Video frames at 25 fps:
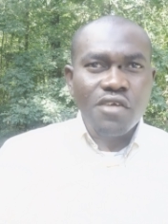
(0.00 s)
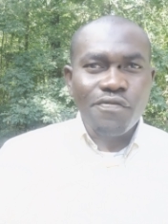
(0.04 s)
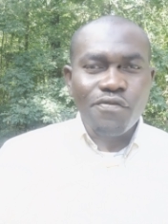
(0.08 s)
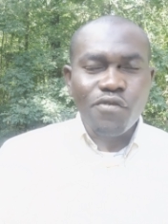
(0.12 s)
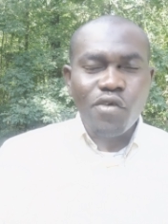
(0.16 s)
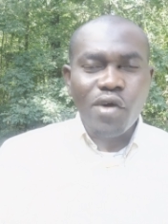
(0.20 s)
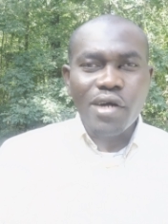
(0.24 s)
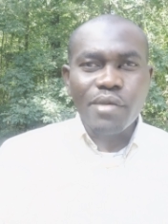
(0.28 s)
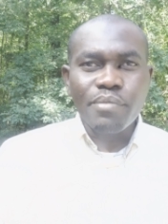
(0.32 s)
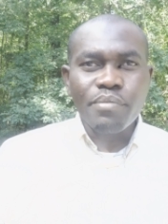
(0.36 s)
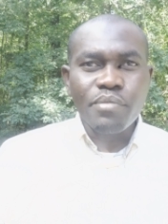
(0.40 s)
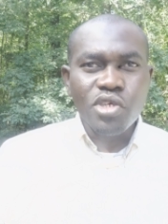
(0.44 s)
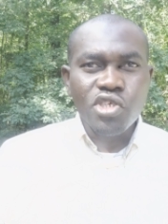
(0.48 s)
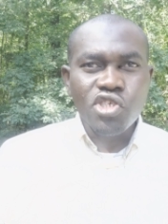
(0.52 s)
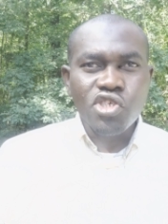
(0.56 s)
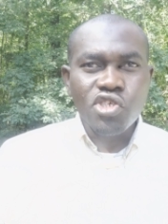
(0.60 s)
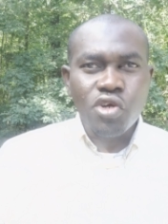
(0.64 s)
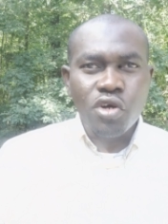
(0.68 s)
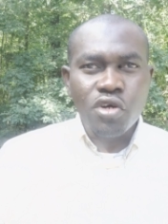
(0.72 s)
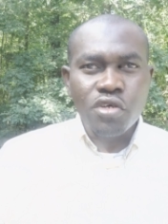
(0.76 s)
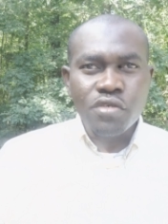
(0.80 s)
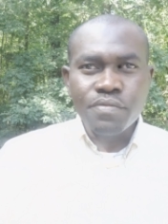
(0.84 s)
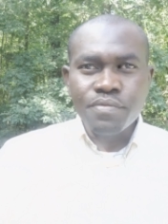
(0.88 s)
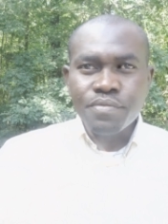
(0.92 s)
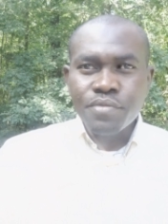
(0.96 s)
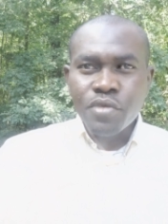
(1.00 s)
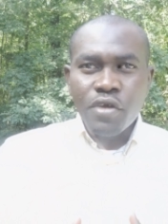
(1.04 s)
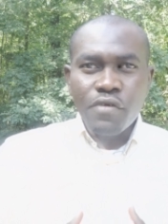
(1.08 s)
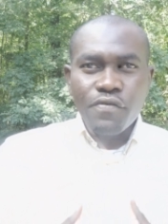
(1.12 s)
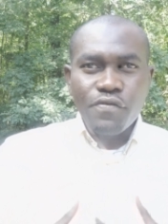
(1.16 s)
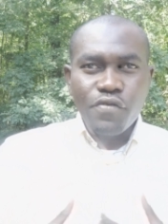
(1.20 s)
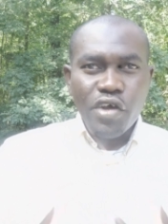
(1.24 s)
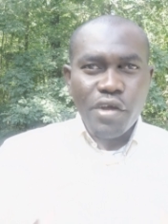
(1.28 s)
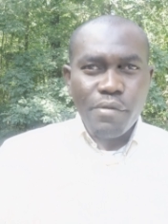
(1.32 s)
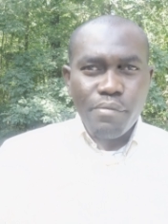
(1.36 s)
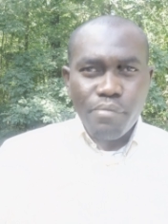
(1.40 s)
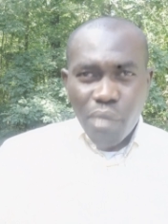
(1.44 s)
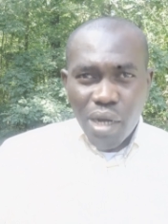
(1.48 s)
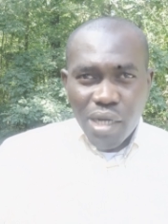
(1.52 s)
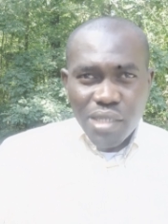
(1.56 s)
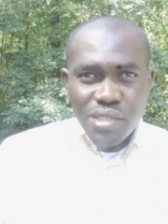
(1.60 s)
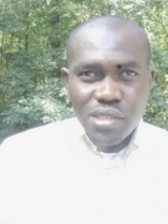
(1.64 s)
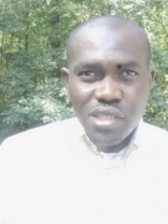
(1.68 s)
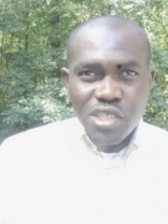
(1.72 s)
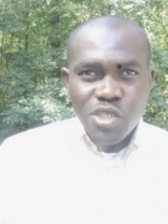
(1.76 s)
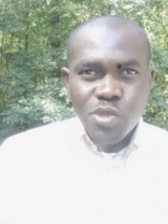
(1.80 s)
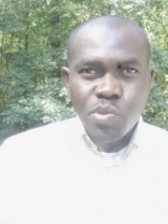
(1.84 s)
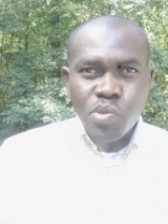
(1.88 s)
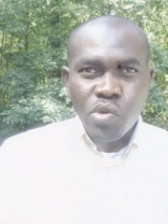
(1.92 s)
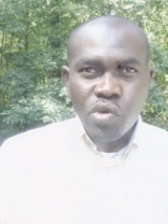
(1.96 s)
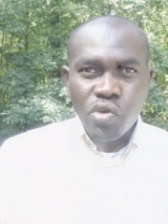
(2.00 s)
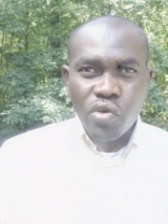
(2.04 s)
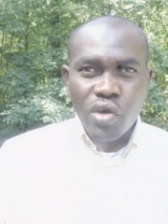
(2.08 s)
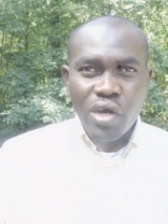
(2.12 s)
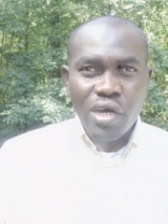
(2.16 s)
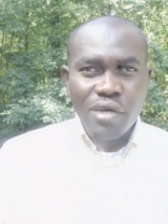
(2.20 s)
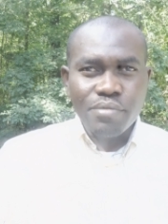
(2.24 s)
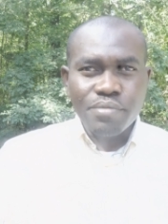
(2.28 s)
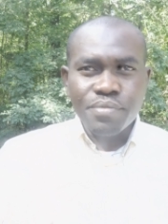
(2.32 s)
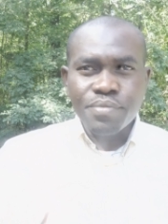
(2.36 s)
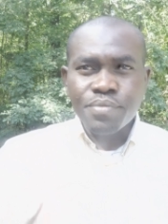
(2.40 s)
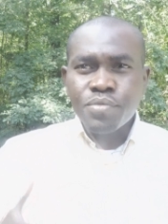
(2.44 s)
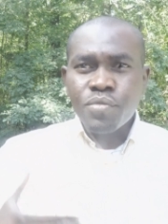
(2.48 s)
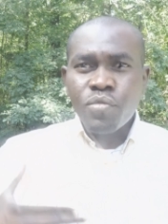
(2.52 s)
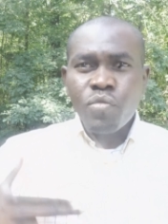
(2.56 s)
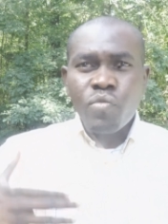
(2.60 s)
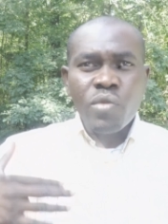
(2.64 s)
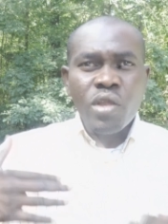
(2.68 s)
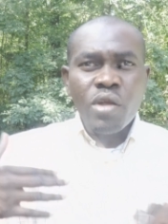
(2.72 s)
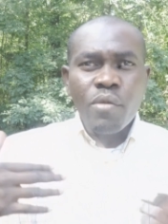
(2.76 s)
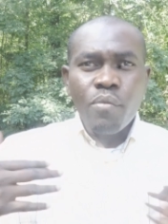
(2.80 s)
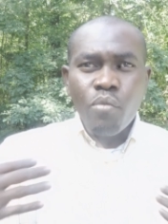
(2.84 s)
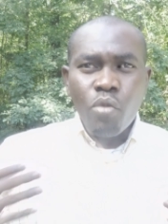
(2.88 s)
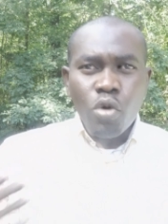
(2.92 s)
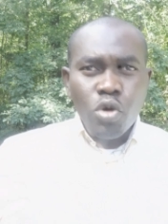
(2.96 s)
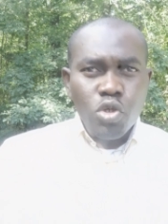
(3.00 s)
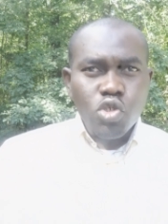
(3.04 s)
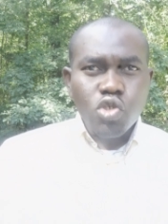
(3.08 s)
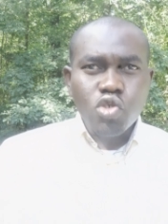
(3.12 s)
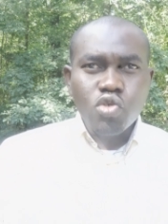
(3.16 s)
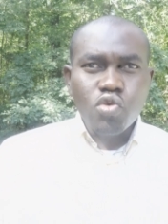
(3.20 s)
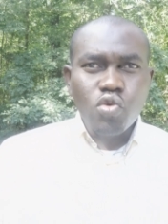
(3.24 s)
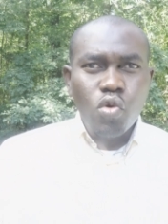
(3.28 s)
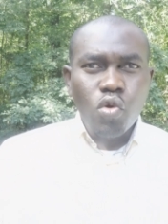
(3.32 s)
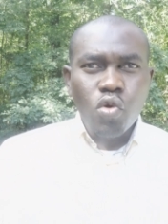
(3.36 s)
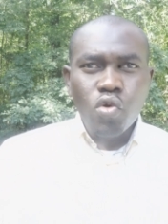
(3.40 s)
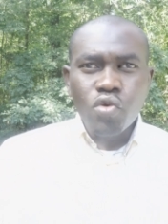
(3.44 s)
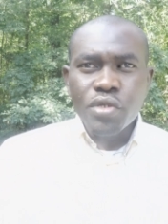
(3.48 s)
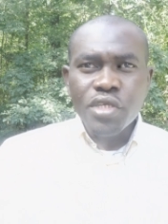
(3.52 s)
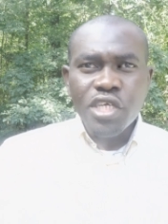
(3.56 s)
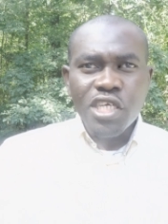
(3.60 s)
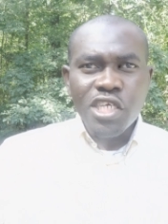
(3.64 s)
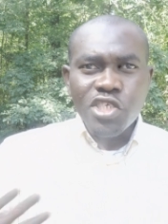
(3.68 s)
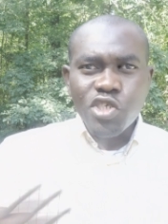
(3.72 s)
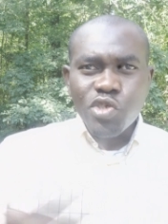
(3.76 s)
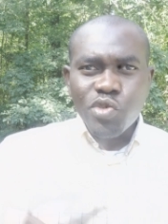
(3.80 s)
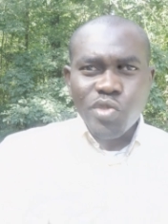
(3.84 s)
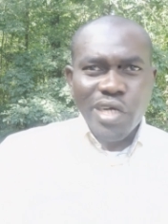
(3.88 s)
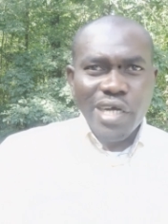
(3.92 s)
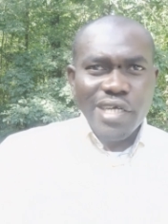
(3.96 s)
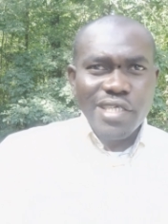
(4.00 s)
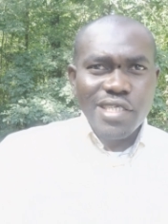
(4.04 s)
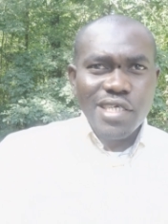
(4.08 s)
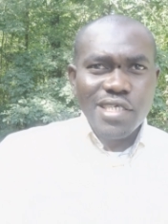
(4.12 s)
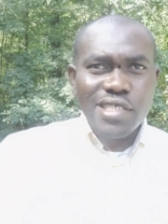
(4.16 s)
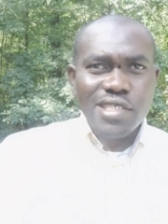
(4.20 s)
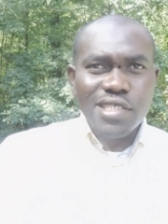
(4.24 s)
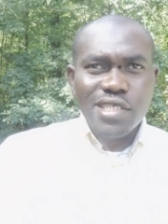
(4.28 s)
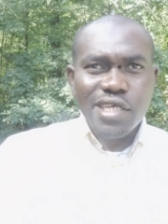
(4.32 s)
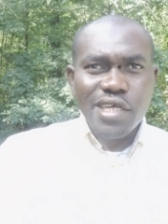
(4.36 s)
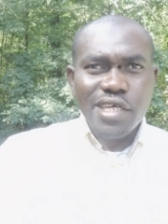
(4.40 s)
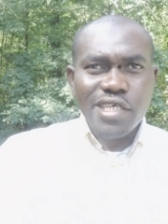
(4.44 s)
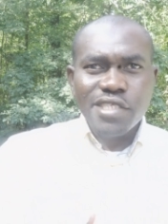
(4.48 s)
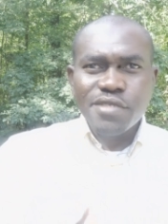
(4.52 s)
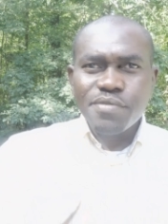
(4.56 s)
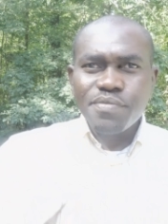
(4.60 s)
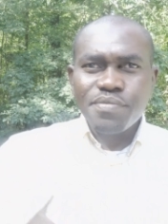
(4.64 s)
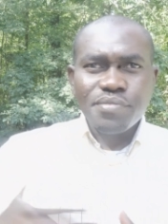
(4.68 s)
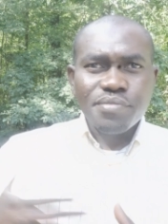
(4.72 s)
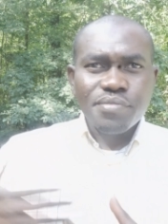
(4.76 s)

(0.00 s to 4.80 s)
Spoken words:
for admission for a master's program, most schools in United States